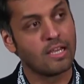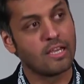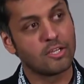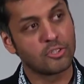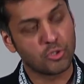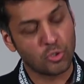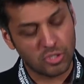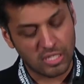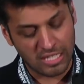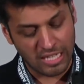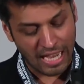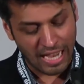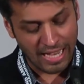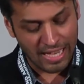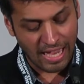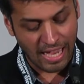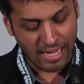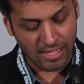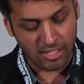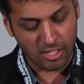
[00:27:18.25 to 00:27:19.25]
to deny
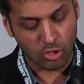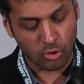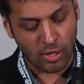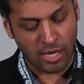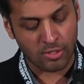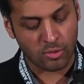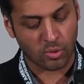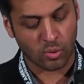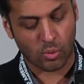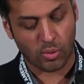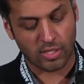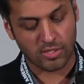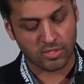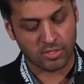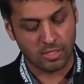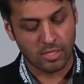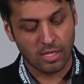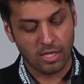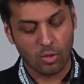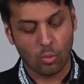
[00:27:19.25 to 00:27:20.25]
any grant request
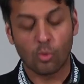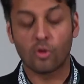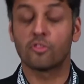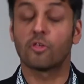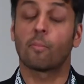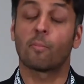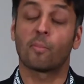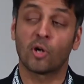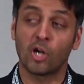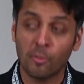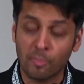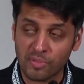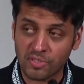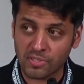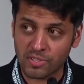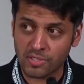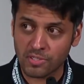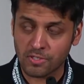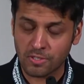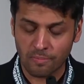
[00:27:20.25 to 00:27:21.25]
where the
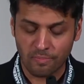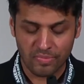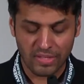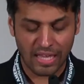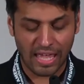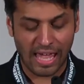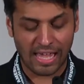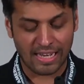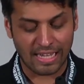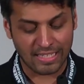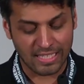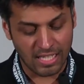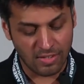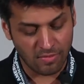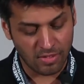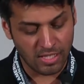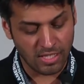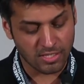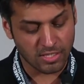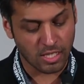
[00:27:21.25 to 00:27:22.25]
purposes and
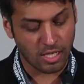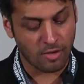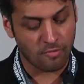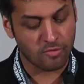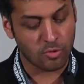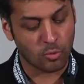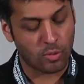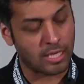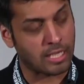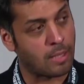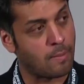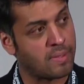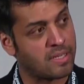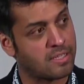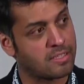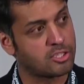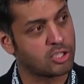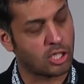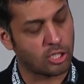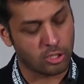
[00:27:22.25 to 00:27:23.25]
activities of the recommended
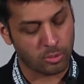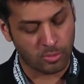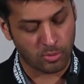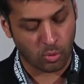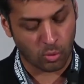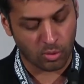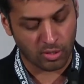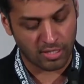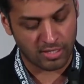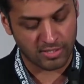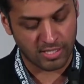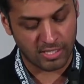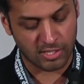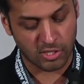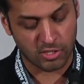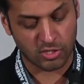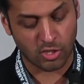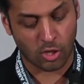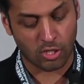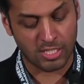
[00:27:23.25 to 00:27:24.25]
charitable
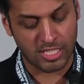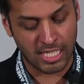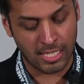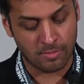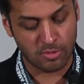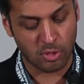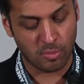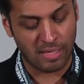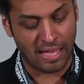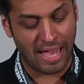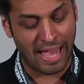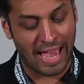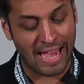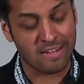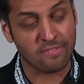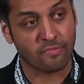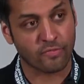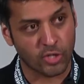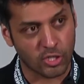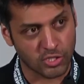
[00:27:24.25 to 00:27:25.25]
organizations are deemed to be
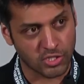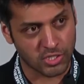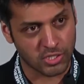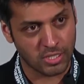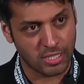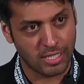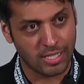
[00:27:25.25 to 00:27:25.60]
adverse